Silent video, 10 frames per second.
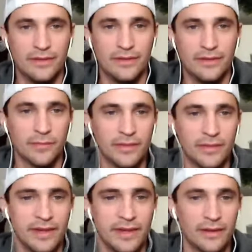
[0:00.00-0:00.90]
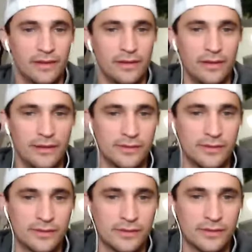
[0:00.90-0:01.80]
something that
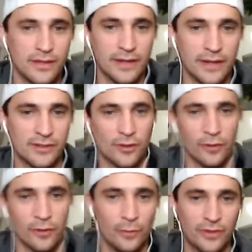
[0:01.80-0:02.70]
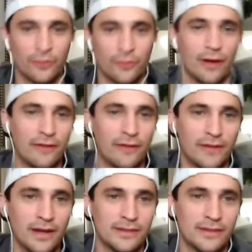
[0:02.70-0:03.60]
is kind of started with the craft guys
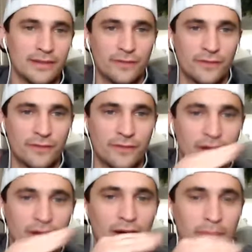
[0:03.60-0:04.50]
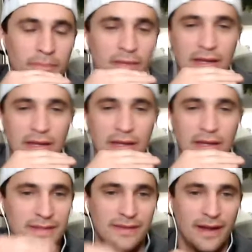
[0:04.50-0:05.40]
and is funneling up
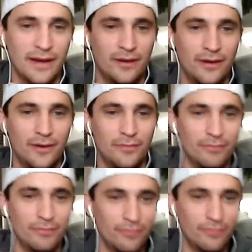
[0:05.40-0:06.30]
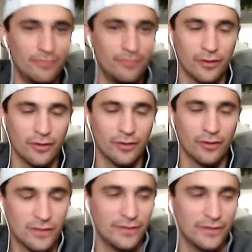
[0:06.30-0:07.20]
is now,
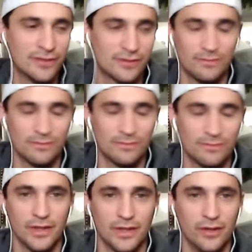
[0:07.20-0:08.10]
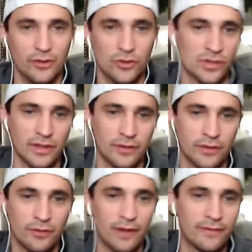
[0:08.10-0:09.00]
you know, because most of it's
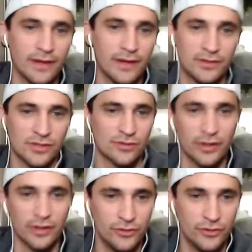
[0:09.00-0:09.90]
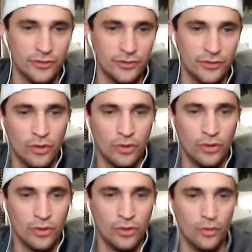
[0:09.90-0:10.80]
usually the craft guys just trying to
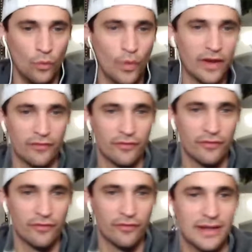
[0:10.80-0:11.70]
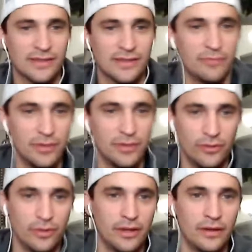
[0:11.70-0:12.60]
do whatever the big guys have
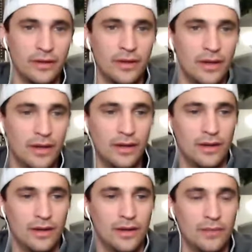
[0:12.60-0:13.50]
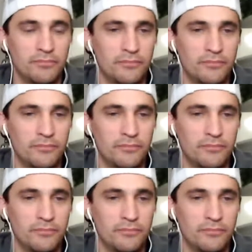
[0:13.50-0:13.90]
been doing. And